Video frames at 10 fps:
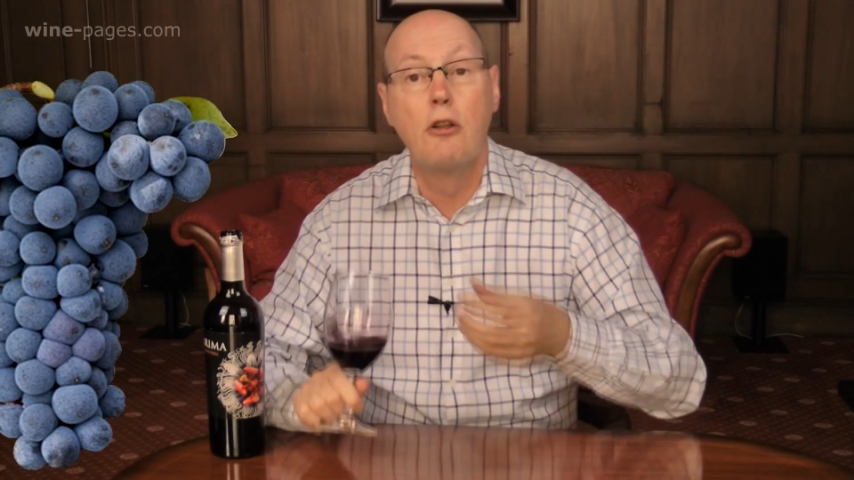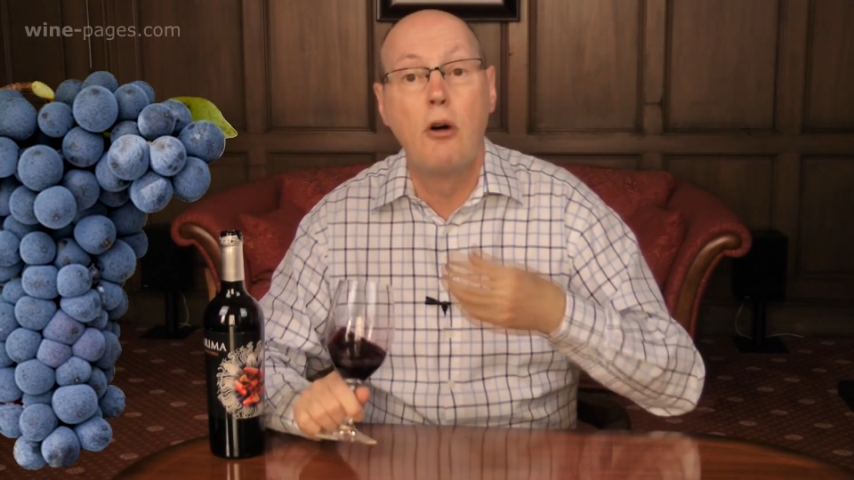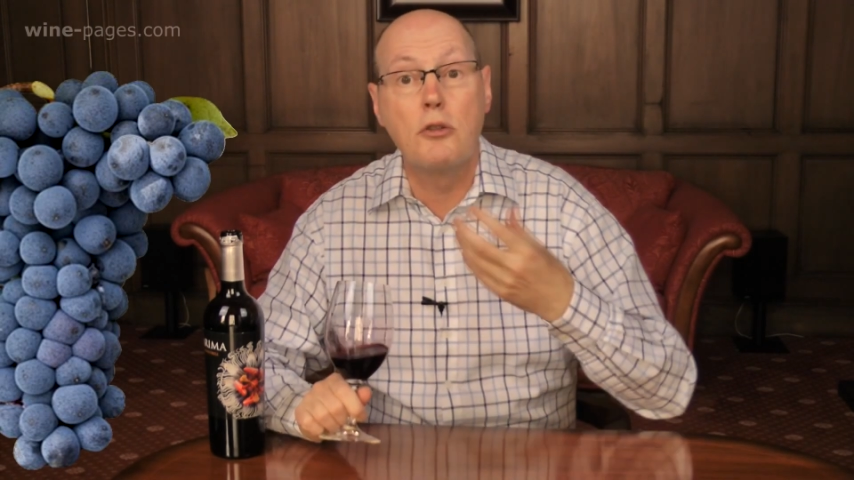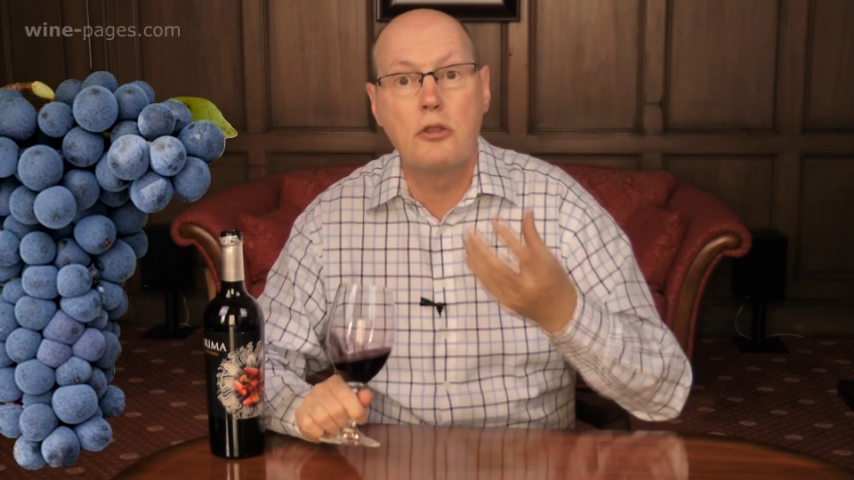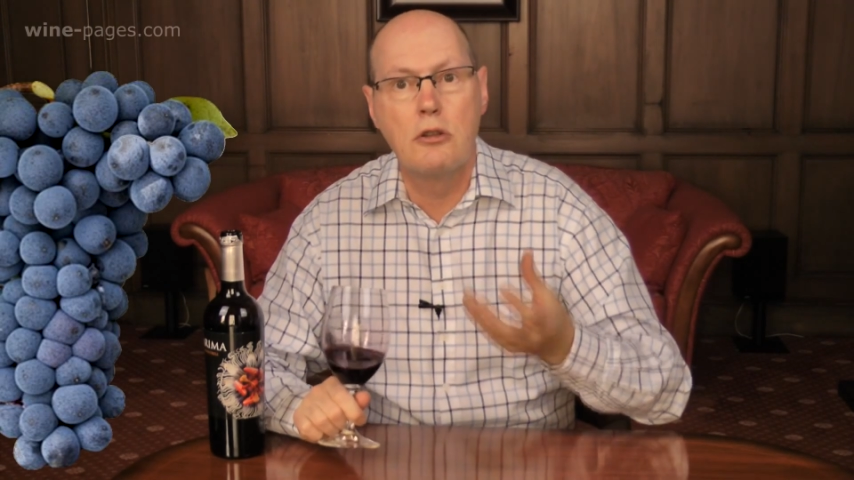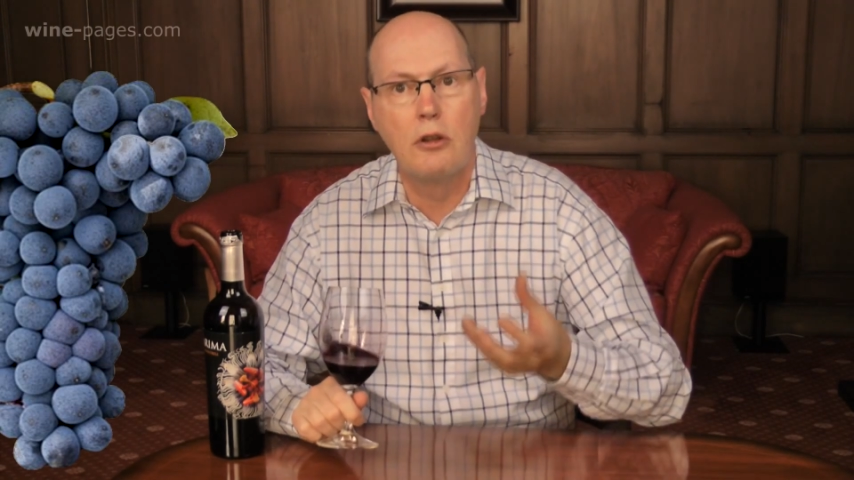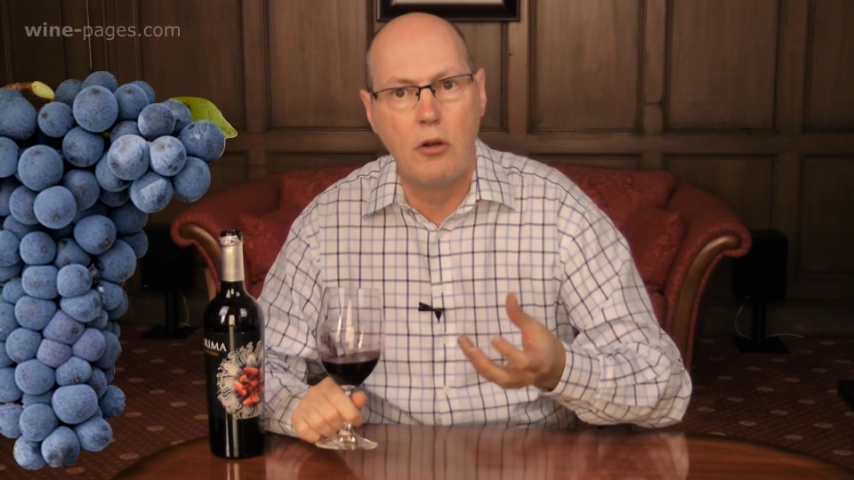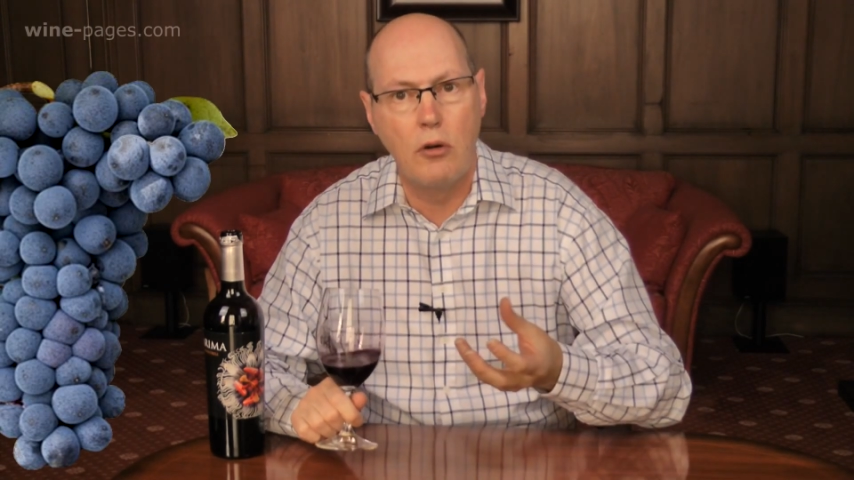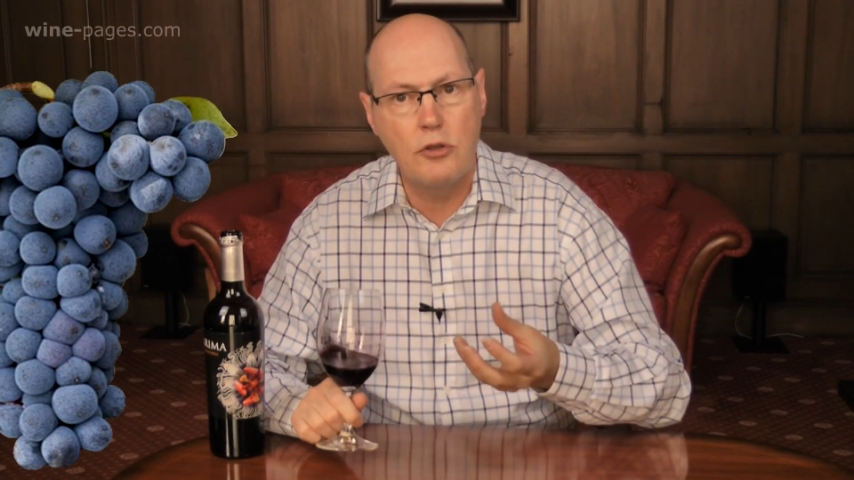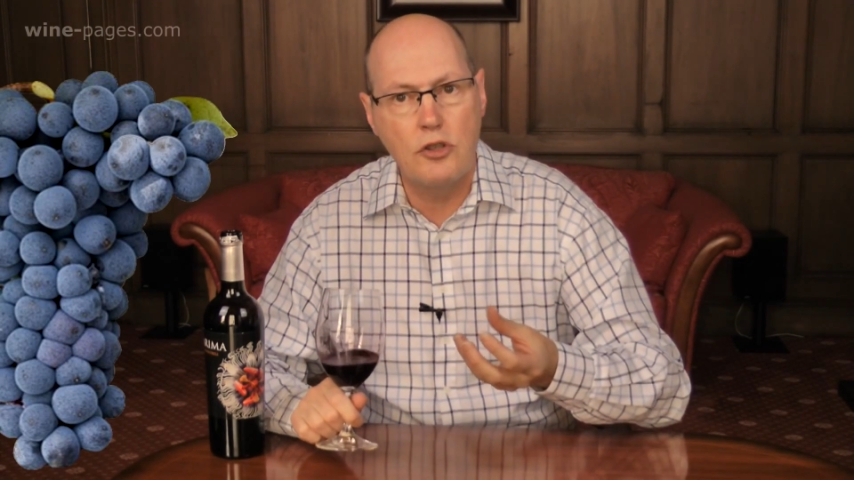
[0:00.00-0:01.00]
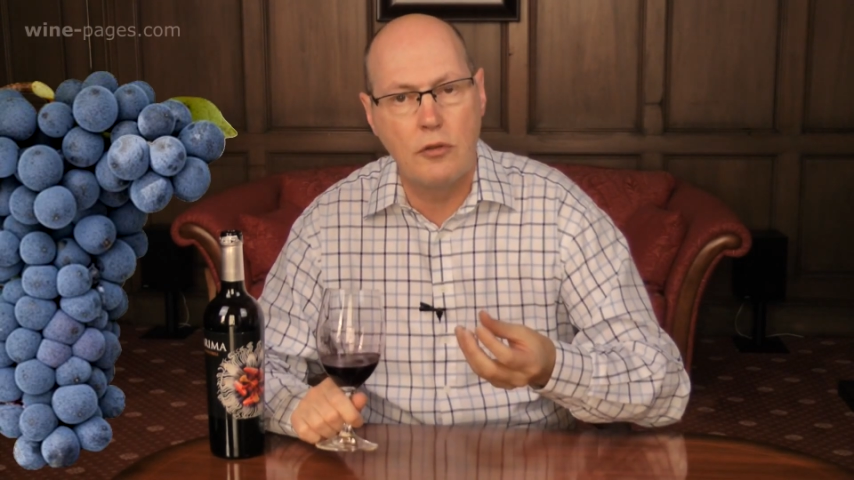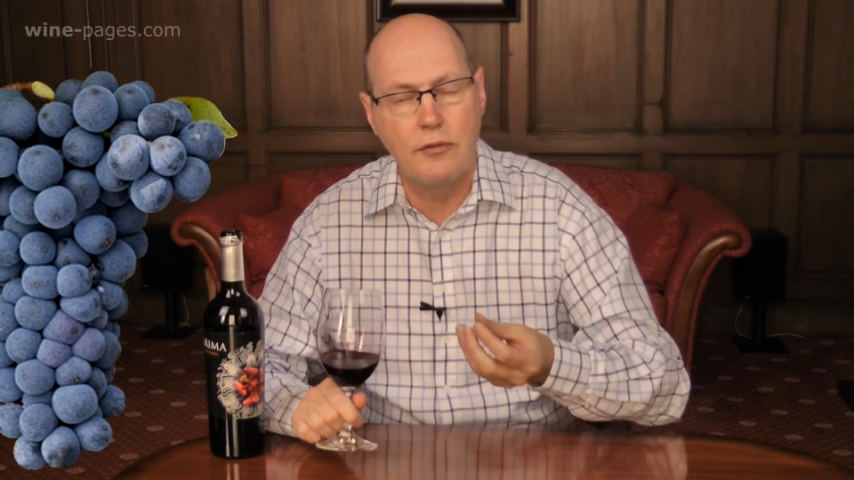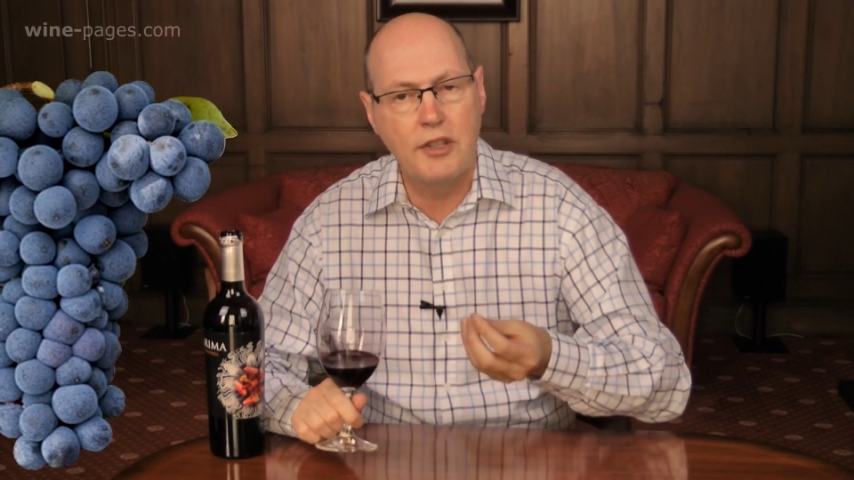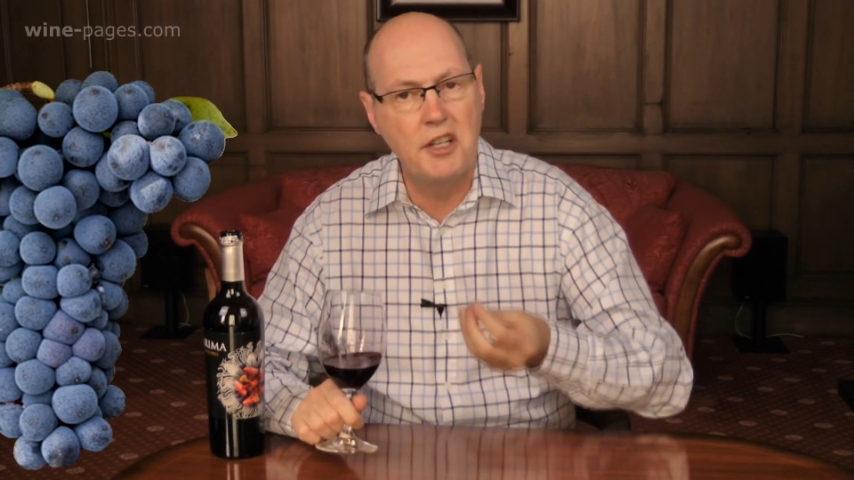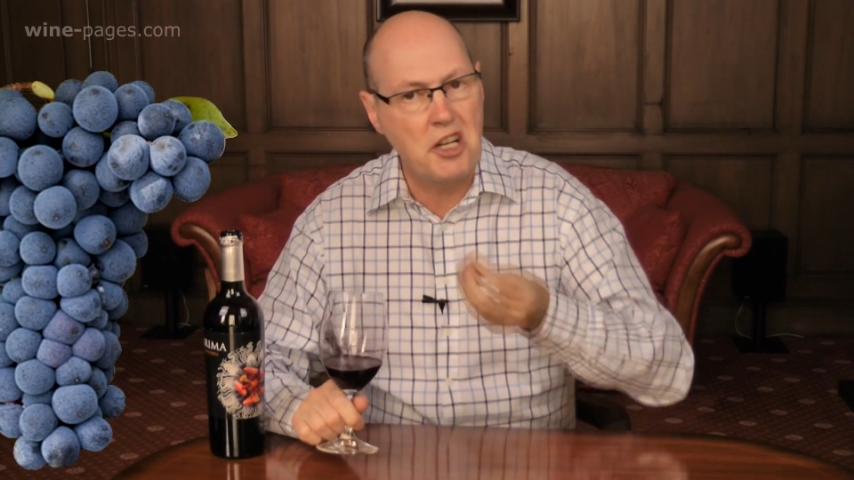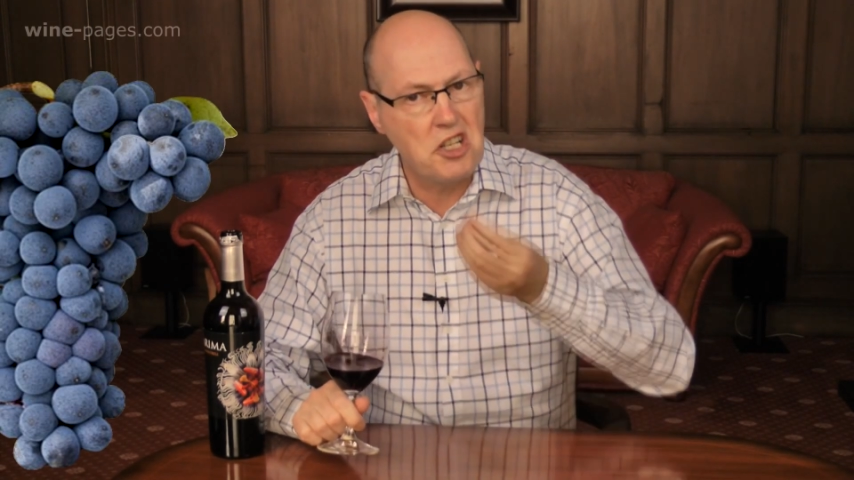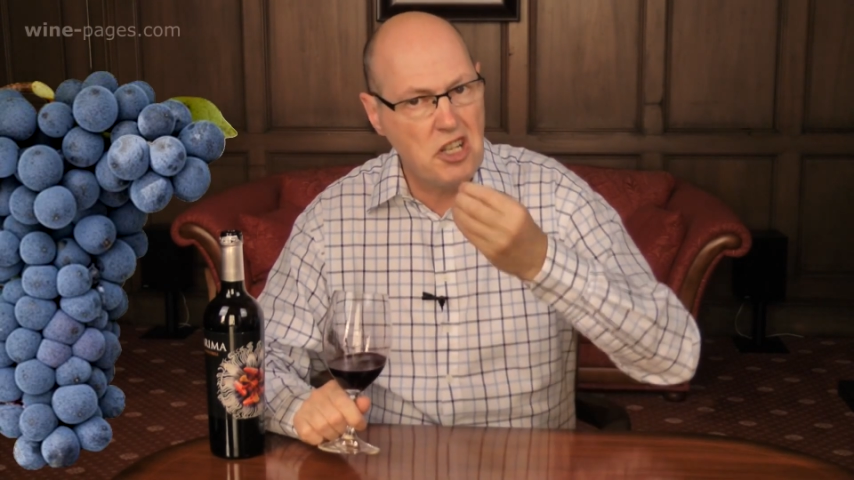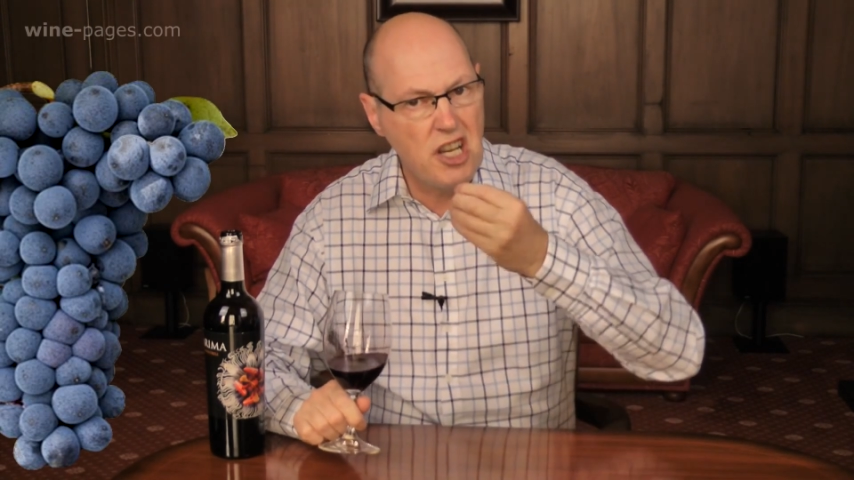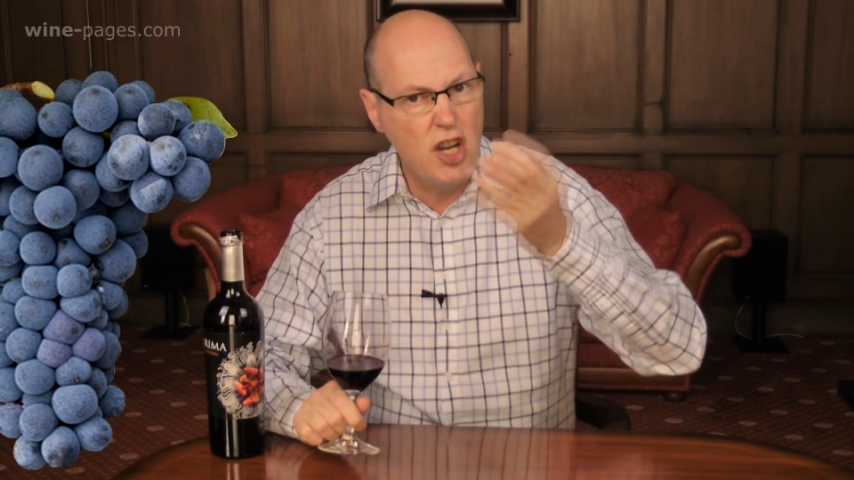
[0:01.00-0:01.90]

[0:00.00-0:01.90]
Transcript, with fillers: lots and lots of kind of